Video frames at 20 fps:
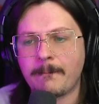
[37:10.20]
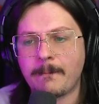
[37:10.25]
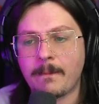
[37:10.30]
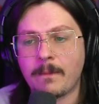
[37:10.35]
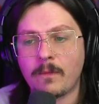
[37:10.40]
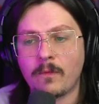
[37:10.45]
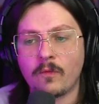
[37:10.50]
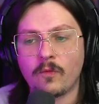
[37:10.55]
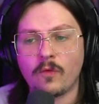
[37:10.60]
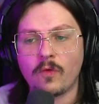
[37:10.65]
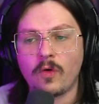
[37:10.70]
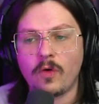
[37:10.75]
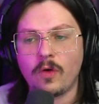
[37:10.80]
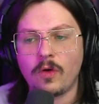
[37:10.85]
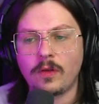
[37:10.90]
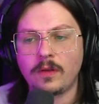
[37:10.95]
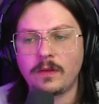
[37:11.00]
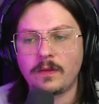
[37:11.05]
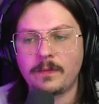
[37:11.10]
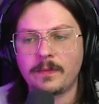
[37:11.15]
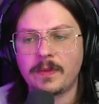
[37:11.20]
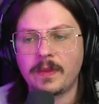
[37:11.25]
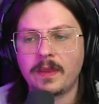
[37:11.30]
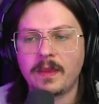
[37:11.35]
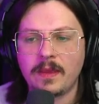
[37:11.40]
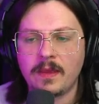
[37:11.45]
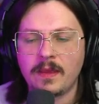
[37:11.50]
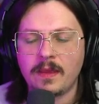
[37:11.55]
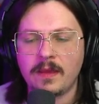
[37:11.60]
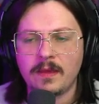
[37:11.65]
roll.
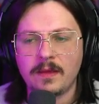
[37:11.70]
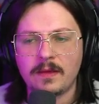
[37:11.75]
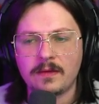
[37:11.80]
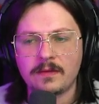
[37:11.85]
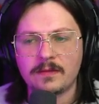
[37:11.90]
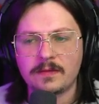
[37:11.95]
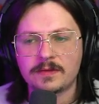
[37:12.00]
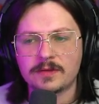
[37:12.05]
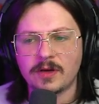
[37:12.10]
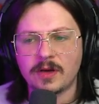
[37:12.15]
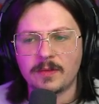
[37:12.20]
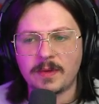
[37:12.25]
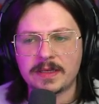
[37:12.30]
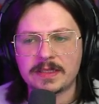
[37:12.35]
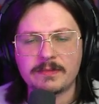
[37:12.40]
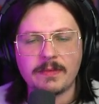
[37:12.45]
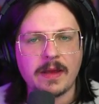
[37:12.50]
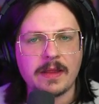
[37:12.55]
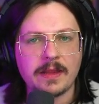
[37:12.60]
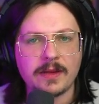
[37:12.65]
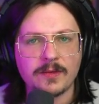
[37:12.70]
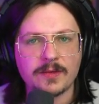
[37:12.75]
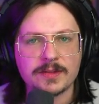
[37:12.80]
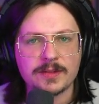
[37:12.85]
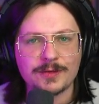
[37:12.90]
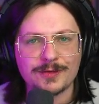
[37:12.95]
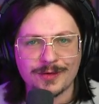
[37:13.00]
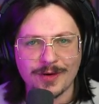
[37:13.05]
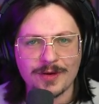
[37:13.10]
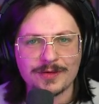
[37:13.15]
Sorry, my spelling was
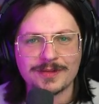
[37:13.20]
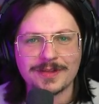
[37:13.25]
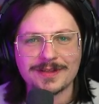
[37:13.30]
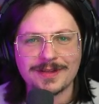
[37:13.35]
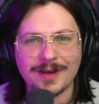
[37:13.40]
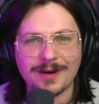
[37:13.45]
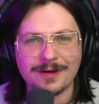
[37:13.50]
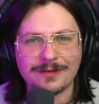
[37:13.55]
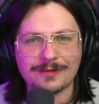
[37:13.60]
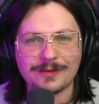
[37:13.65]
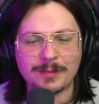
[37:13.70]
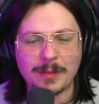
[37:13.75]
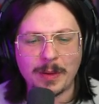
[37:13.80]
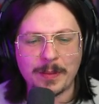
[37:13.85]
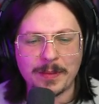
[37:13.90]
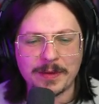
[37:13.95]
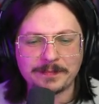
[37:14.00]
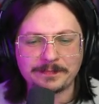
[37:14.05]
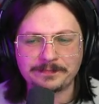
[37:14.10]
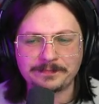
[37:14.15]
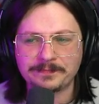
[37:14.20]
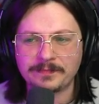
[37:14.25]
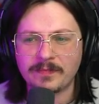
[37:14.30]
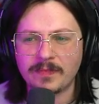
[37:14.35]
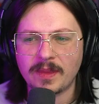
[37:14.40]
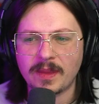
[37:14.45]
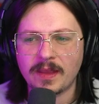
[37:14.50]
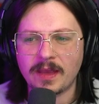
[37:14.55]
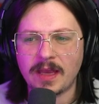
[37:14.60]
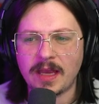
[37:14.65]
atrocious there for a
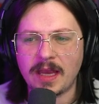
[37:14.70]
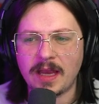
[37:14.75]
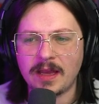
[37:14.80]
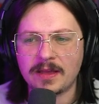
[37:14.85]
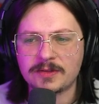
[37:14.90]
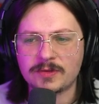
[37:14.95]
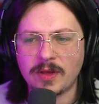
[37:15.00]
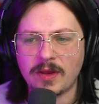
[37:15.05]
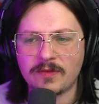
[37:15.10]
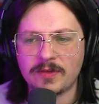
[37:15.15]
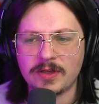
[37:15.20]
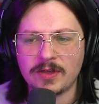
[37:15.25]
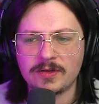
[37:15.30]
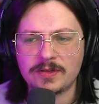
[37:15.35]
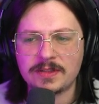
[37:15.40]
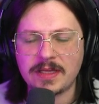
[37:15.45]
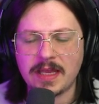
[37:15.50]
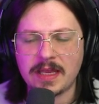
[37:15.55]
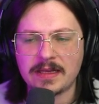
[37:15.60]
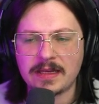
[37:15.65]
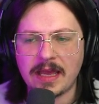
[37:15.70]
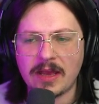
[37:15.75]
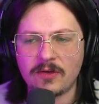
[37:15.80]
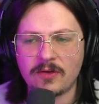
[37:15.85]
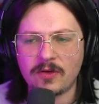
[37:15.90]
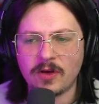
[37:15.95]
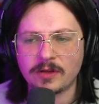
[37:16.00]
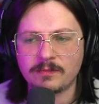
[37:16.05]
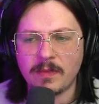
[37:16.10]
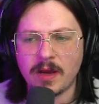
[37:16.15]
moment. So I have a new state now
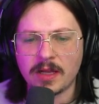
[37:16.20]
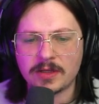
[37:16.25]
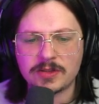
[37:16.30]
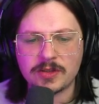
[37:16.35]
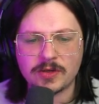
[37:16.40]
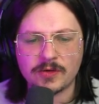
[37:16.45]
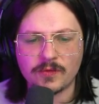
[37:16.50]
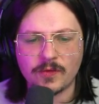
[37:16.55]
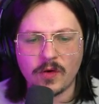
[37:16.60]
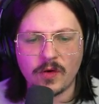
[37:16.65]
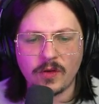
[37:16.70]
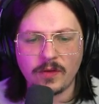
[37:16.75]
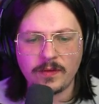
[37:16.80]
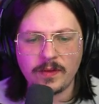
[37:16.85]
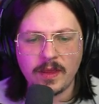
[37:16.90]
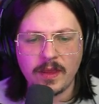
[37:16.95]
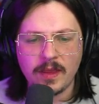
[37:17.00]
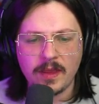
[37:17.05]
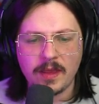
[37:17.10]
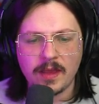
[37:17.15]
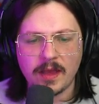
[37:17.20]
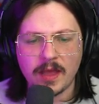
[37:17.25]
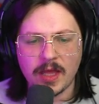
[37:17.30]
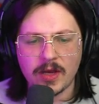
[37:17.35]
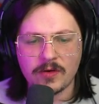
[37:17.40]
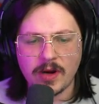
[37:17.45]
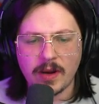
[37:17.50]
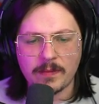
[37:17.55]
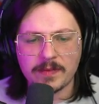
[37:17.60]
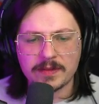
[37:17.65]
called matcha roll. I'll
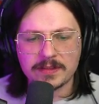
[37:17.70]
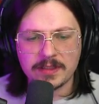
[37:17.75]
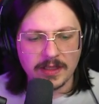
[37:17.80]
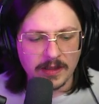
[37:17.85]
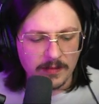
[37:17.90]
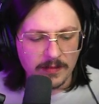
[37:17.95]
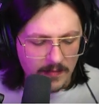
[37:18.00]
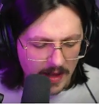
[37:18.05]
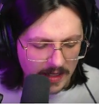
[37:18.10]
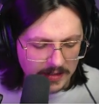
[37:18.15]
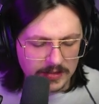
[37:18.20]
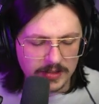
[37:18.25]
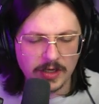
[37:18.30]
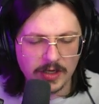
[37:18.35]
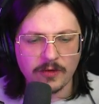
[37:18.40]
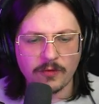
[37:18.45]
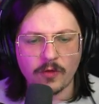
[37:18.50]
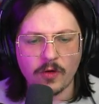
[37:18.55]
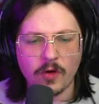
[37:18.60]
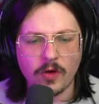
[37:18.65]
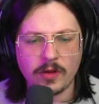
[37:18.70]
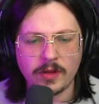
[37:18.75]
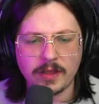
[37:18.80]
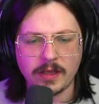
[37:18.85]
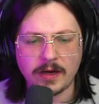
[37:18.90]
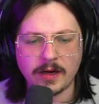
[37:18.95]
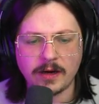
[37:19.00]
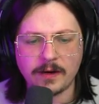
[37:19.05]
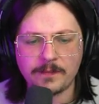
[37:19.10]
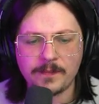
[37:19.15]
grab this little matcha roll
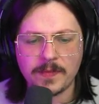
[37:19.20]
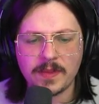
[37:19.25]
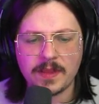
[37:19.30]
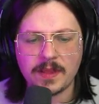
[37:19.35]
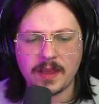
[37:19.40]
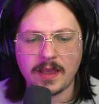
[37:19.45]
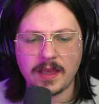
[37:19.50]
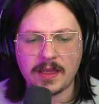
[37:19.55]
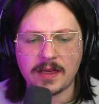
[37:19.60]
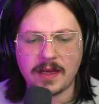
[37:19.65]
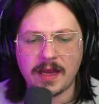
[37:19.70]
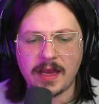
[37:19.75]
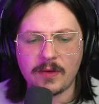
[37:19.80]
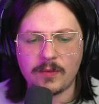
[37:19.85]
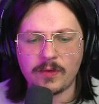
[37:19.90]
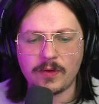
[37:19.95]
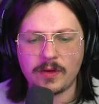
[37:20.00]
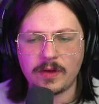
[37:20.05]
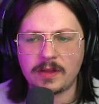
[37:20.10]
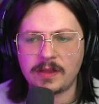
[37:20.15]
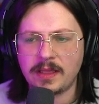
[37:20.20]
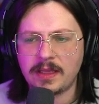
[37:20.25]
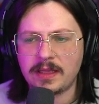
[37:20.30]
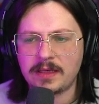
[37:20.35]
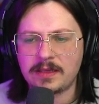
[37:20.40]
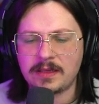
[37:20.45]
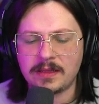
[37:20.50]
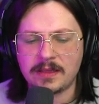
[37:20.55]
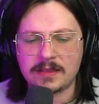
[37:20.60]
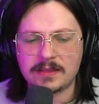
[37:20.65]
here, and I will click
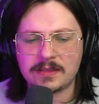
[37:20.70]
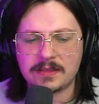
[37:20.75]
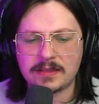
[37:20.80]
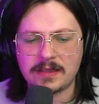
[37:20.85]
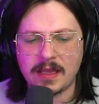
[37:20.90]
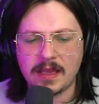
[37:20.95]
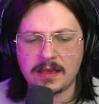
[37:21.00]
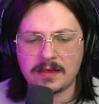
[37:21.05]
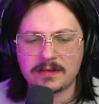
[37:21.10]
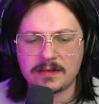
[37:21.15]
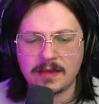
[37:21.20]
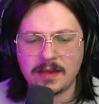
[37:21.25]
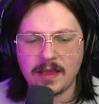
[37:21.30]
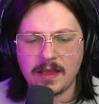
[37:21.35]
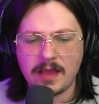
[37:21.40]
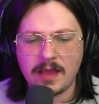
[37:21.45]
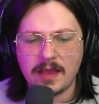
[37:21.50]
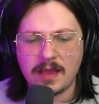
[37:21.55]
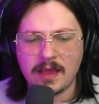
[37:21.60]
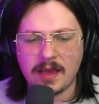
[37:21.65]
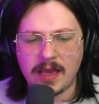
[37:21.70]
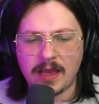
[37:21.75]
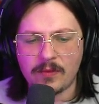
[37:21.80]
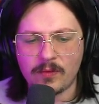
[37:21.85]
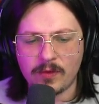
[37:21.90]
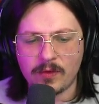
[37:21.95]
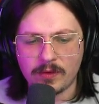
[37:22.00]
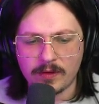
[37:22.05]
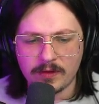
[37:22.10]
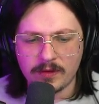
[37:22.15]
into this state. I
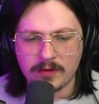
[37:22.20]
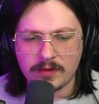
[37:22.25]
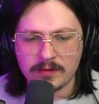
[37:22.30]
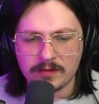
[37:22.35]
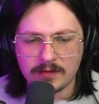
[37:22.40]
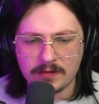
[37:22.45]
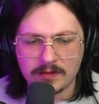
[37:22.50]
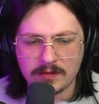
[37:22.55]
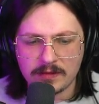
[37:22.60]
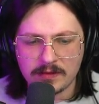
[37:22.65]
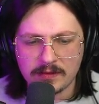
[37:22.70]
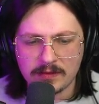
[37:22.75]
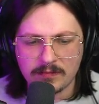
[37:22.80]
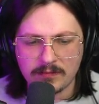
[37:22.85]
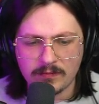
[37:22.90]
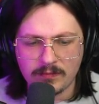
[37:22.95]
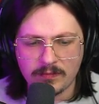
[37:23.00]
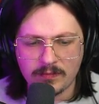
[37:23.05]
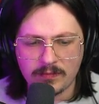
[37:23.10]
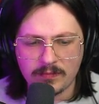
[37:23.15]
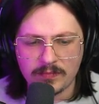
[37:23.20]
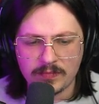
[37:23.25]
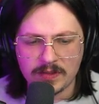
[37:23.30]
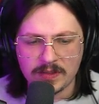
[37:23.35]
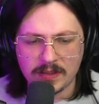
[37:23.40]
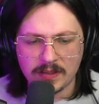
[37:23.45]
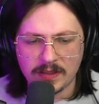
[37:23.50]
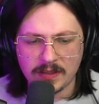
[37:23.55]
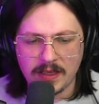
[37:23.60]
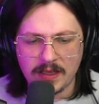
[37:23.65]
will
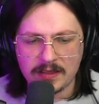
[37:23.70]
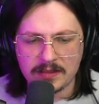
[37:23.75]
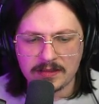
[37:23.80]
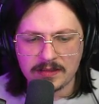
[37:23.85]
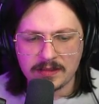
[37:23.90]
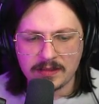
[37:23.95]
delete